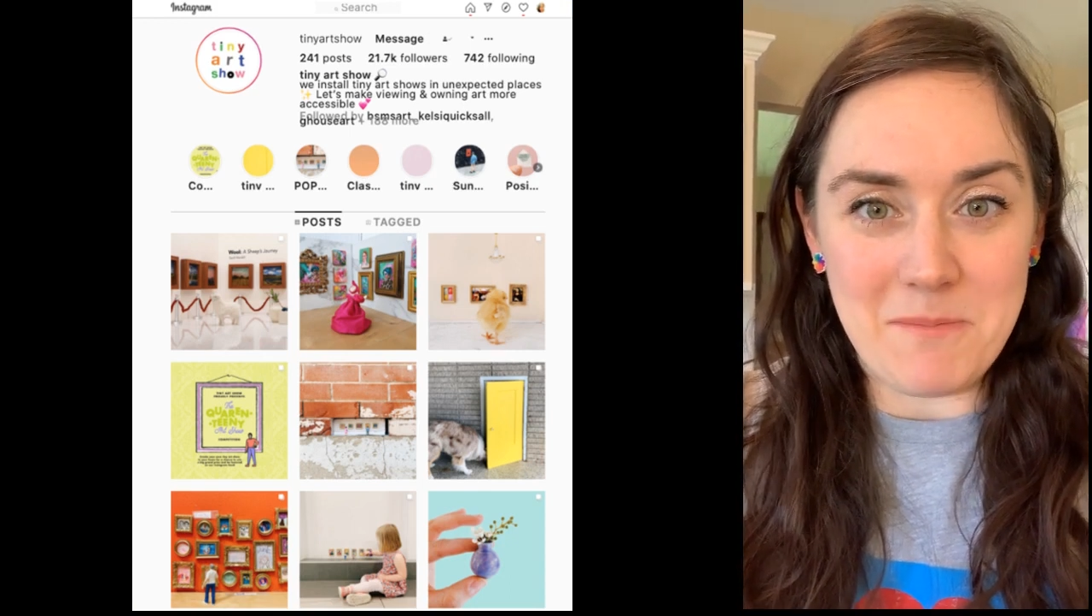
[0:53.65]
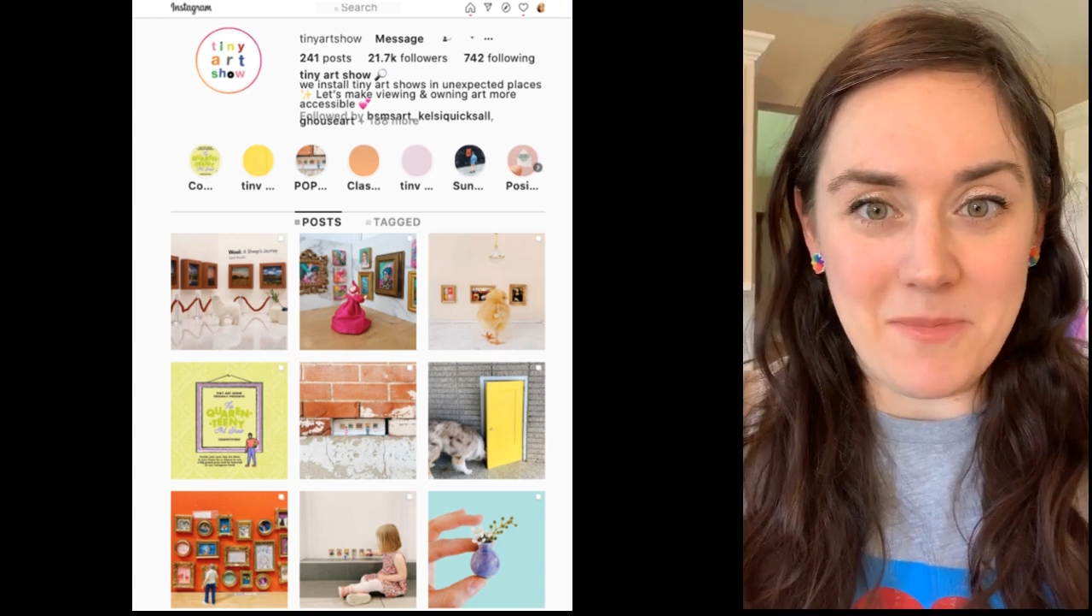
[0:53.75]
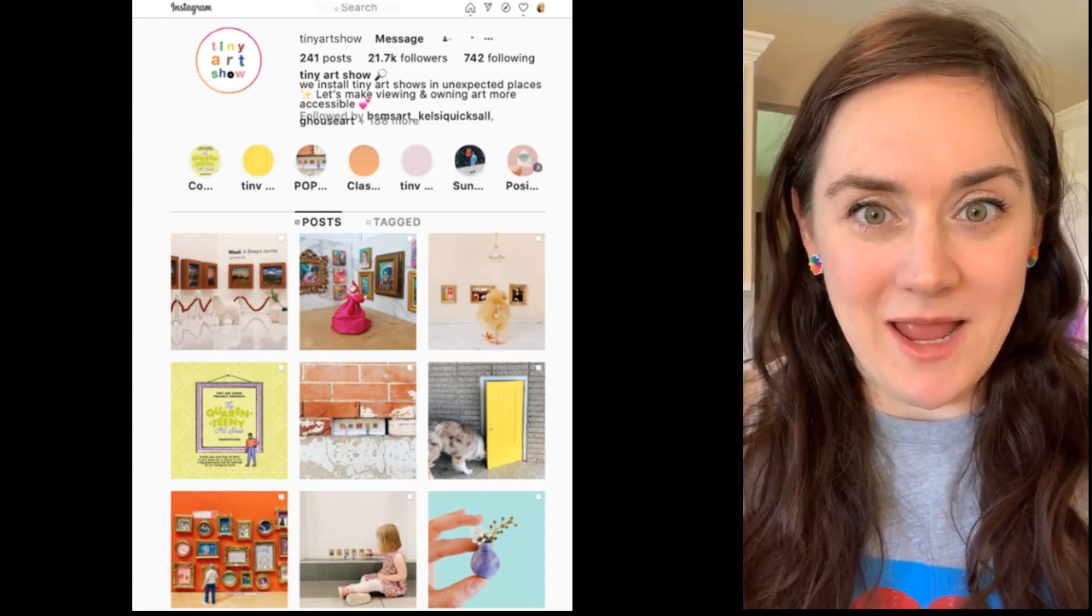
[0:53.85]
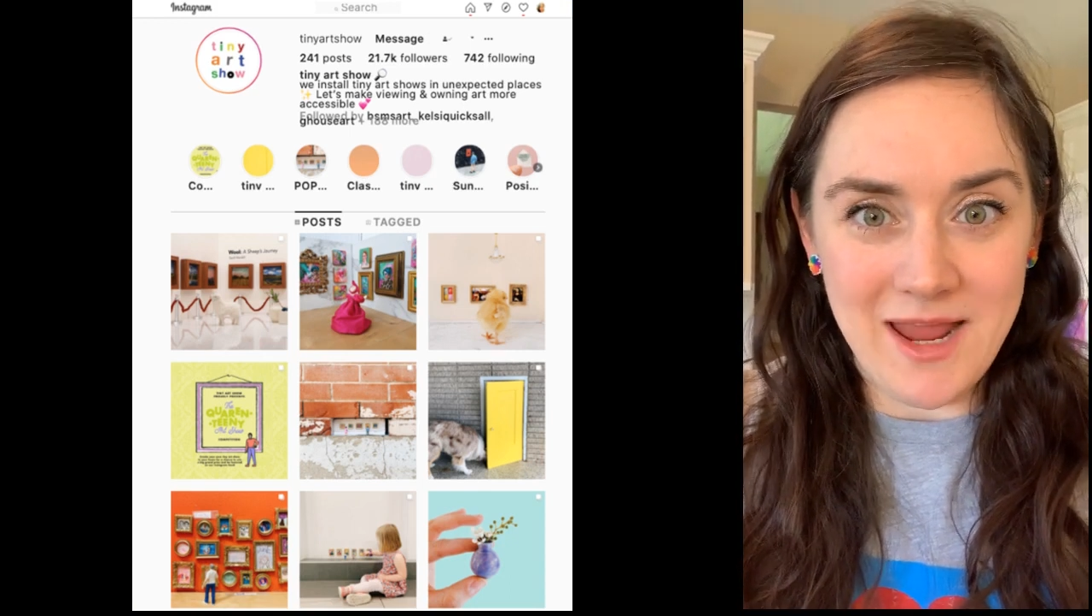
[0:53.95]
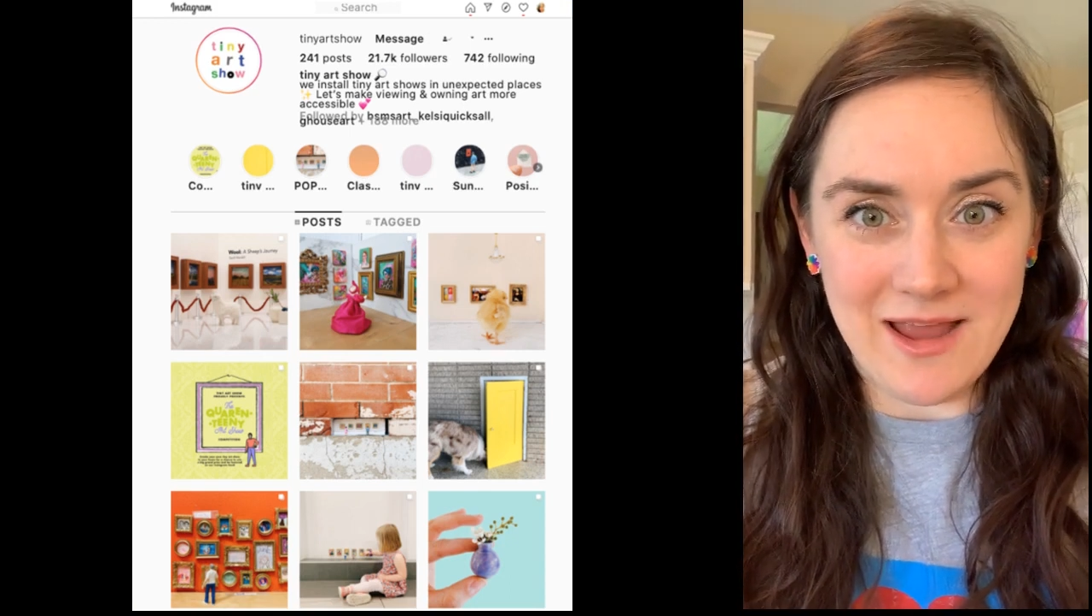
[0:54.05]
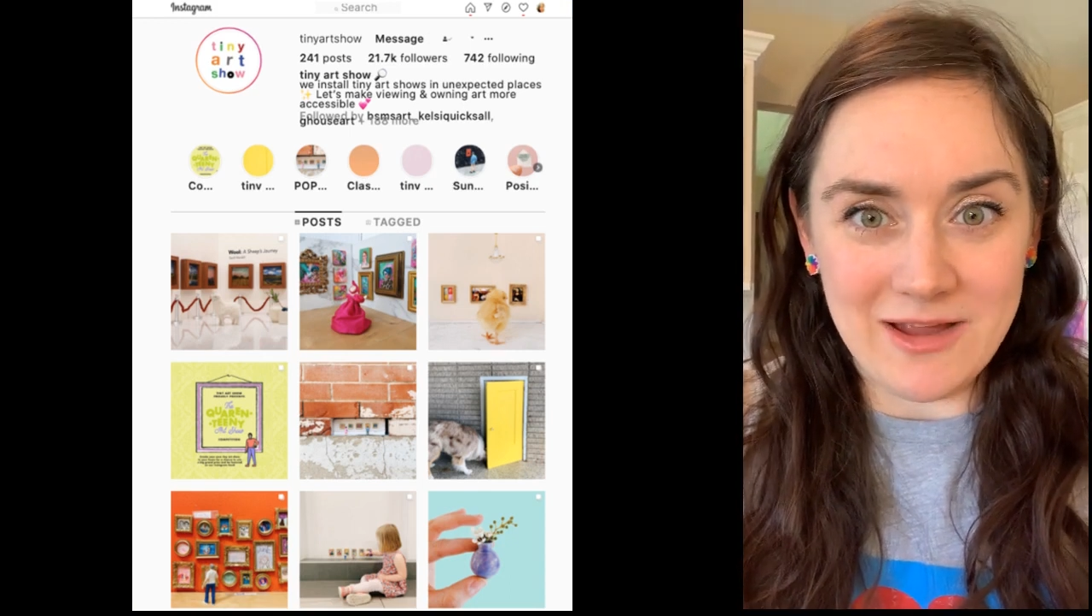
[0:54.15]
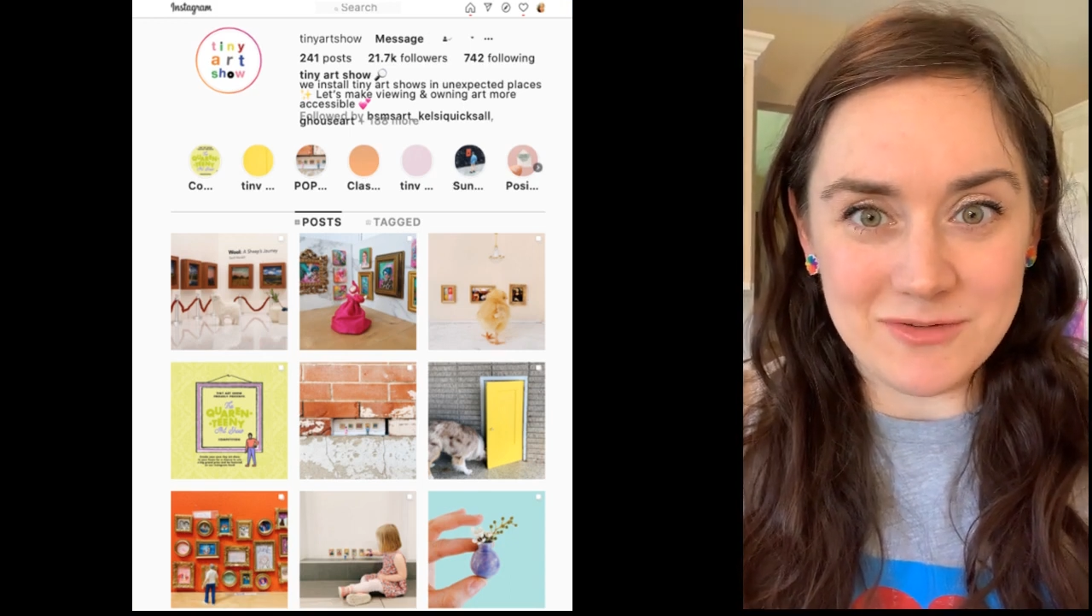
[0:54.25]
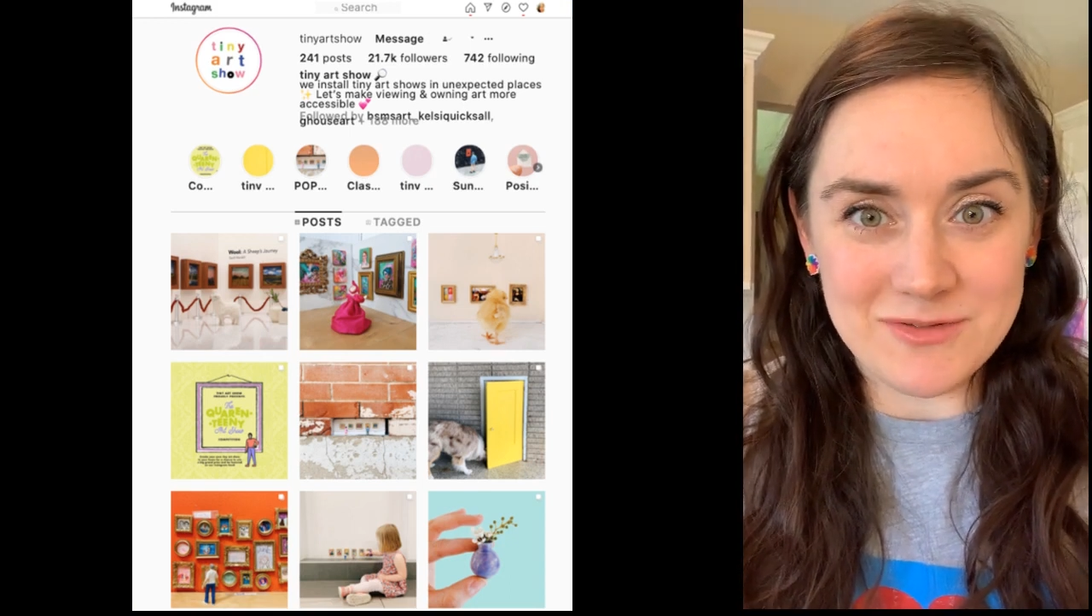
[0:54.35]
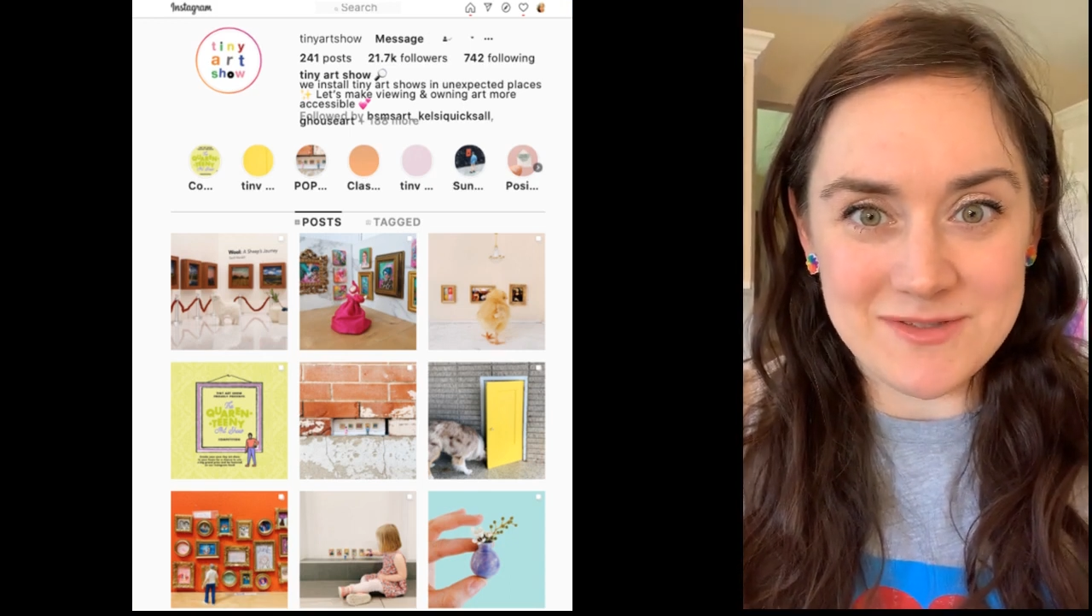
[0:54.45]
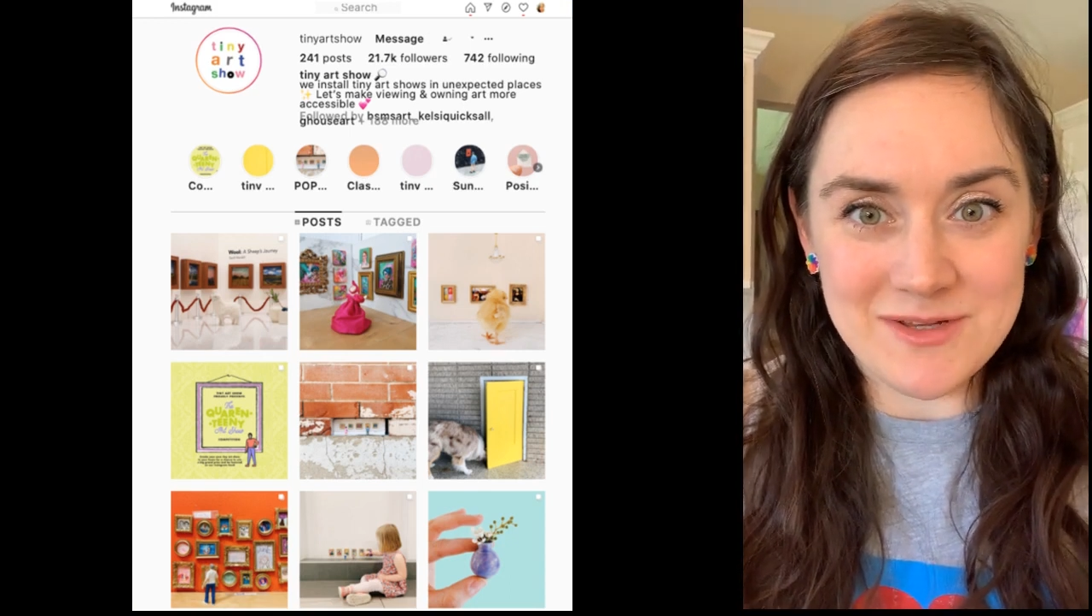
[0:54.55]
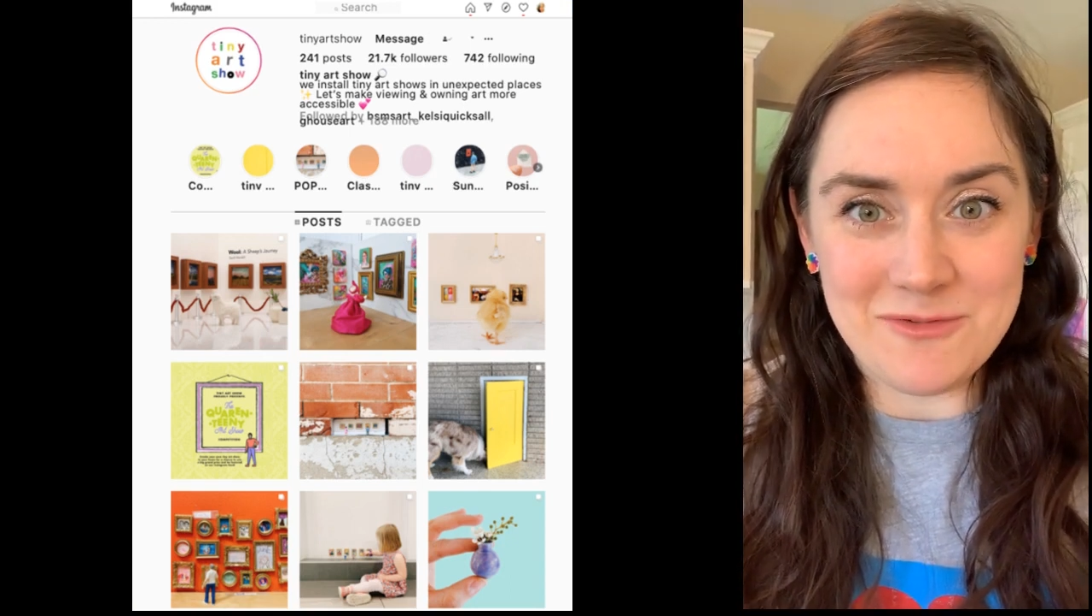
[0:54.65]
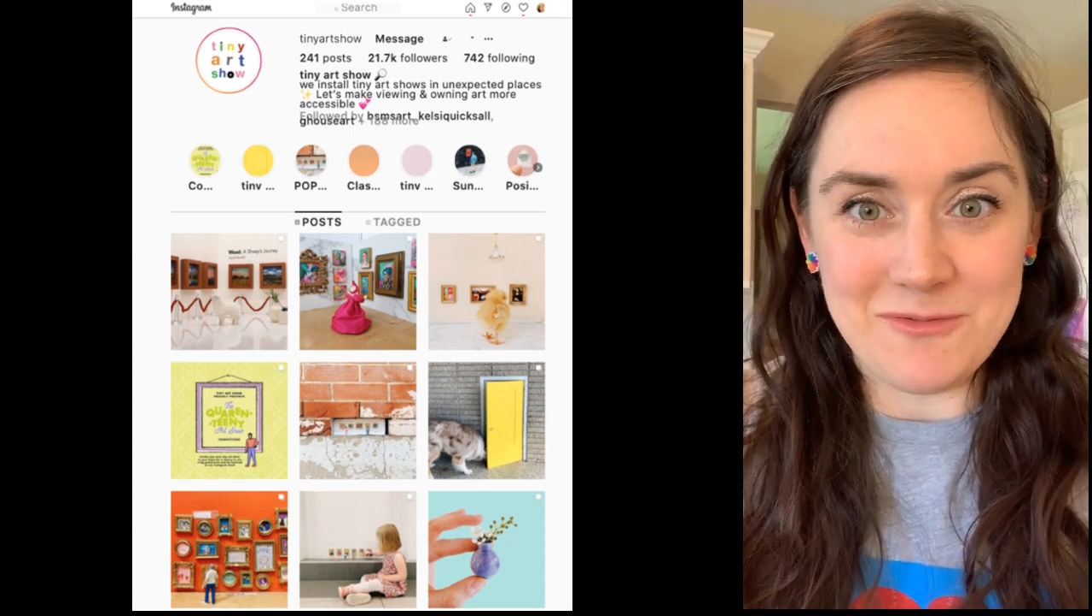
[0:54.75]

my house